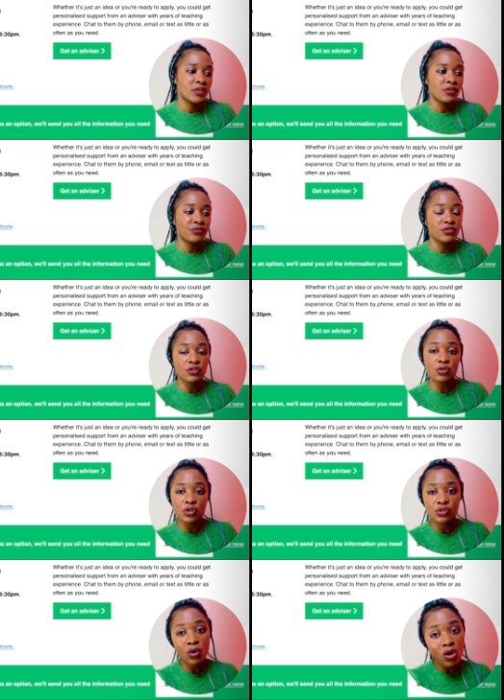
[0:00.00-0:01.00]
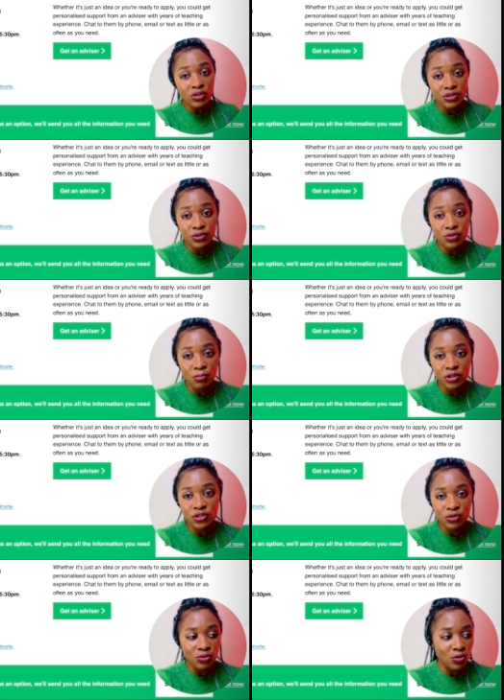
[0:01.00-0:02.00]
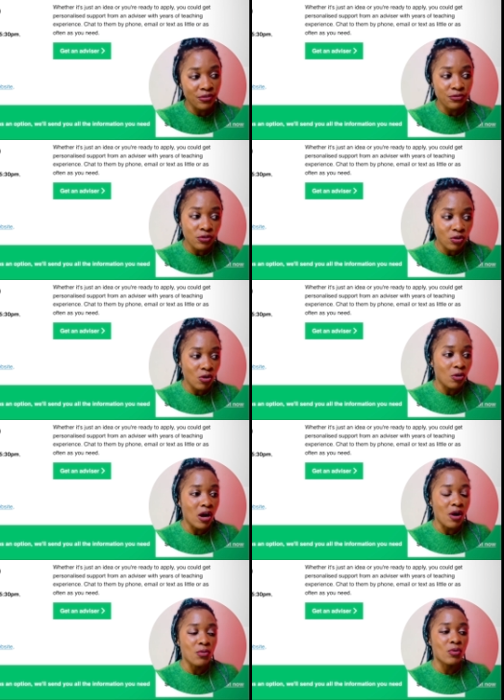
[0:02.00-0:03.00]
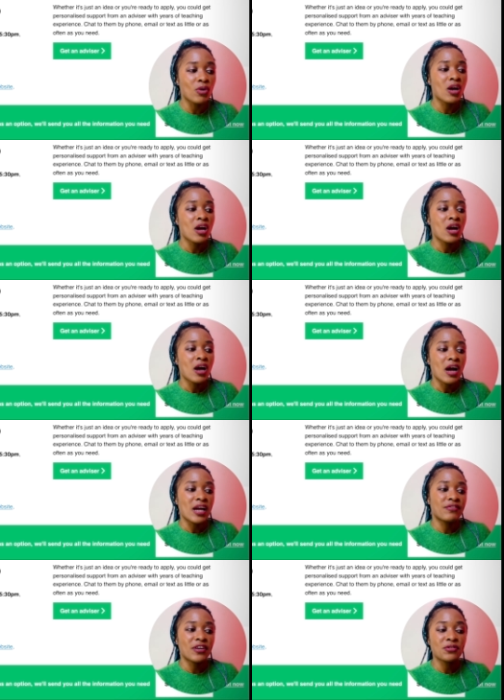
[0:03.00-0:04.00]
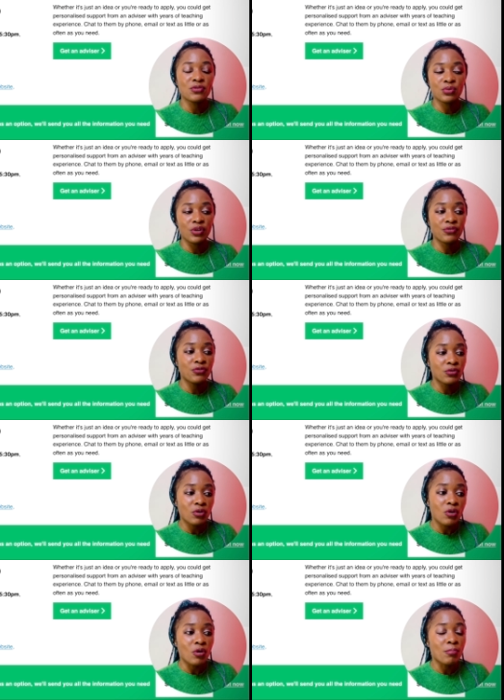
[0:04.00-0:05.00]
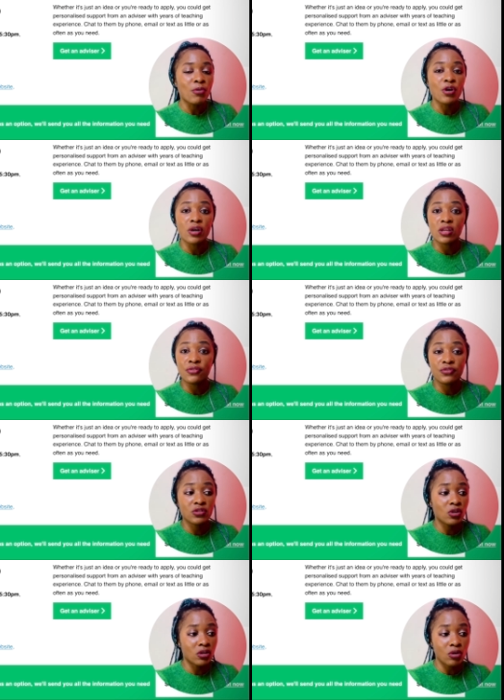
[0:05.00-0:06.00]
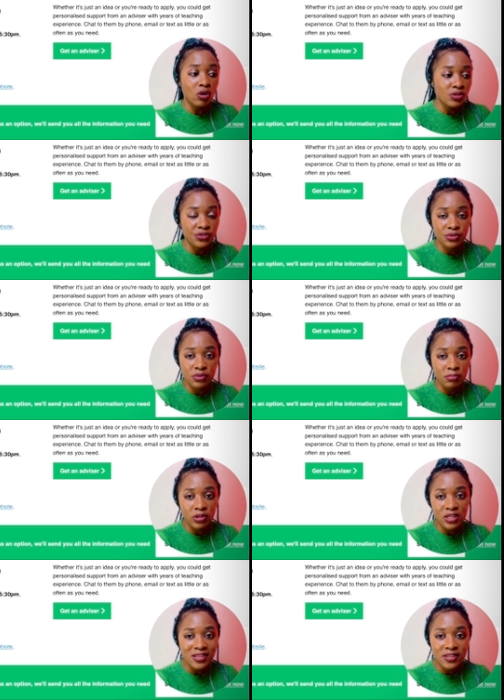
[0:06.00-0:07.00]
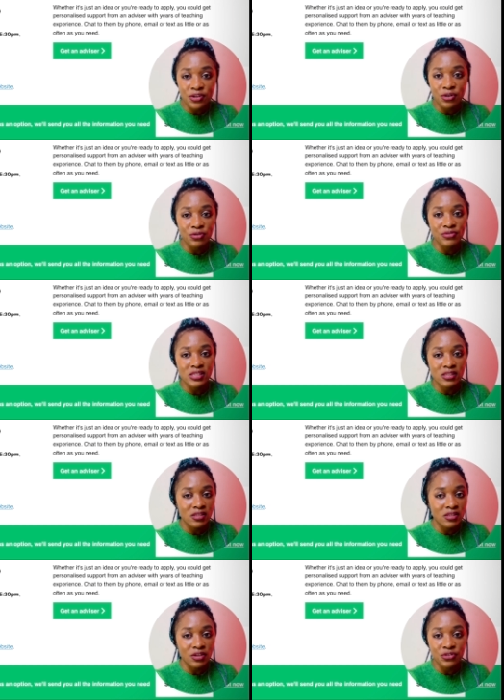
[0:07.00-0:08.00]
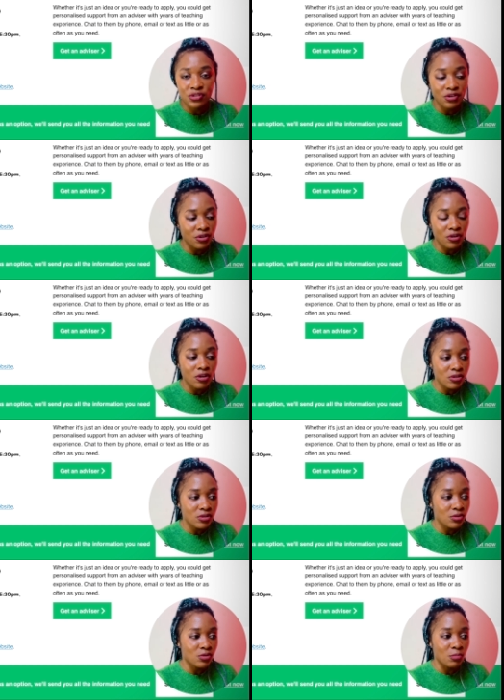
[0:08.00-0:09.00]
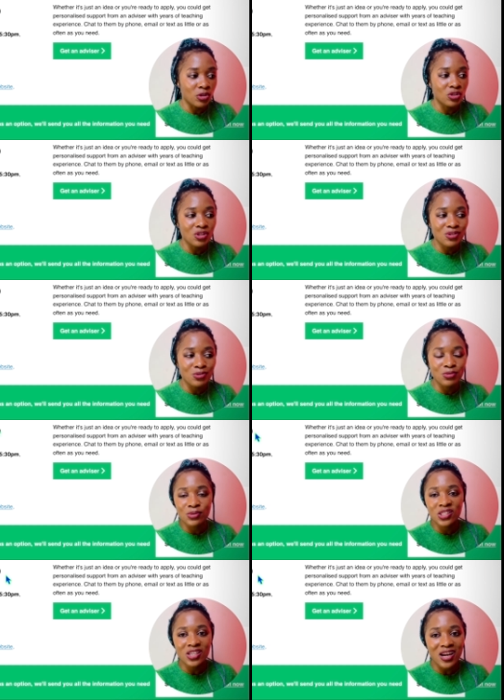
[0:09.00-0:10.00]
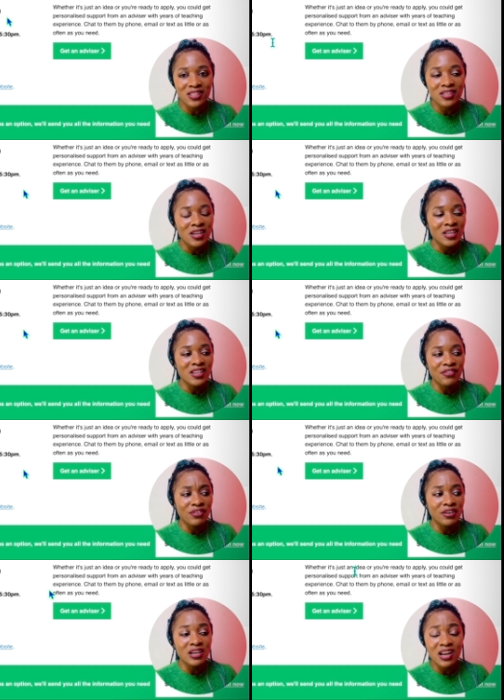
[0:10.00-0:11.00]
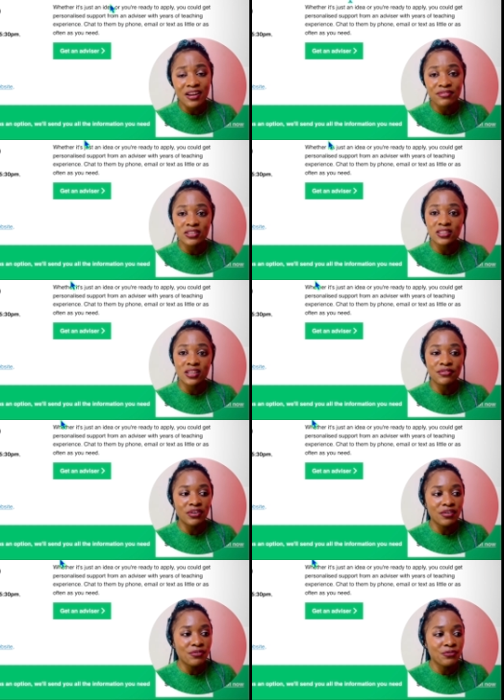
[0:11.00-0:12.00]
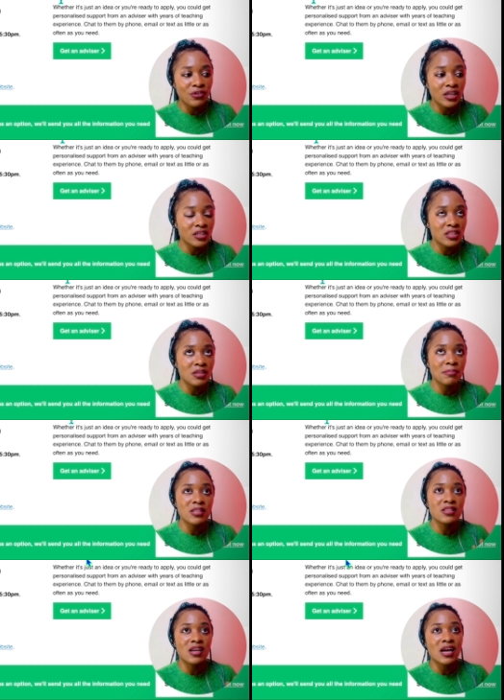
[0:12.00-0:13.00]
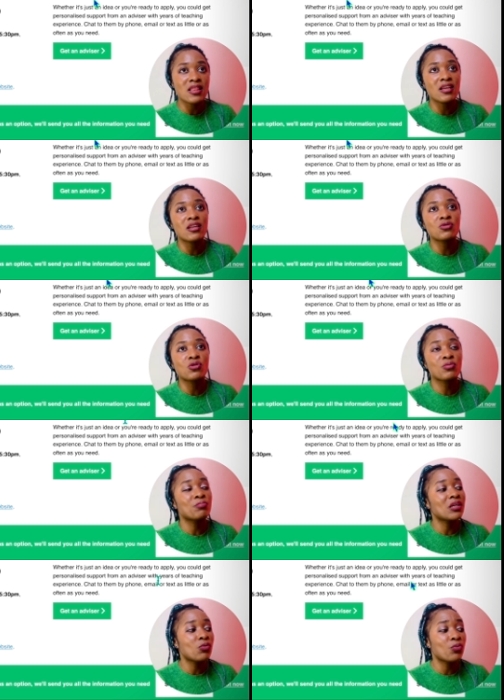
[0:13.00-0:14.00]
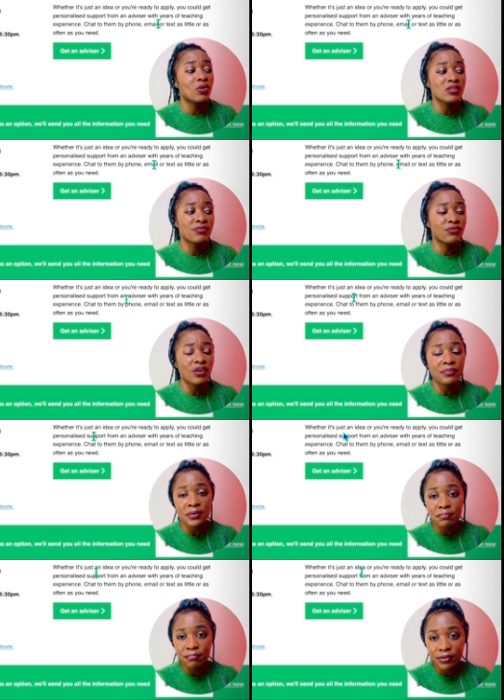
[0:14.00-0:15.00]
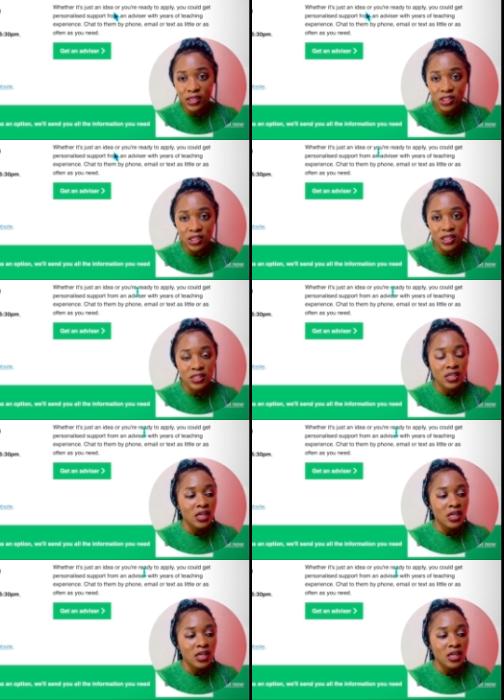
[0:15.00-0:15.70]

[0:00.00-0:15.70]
If it's not going to cost you too much to do a phone call, I will advise you do a phone call. But if it's gonna cost you too much, let's say you're overseas and it's gonna cost you too much, just do a chat. They're very lively, they're very friendly. The person that attended to me was very patient.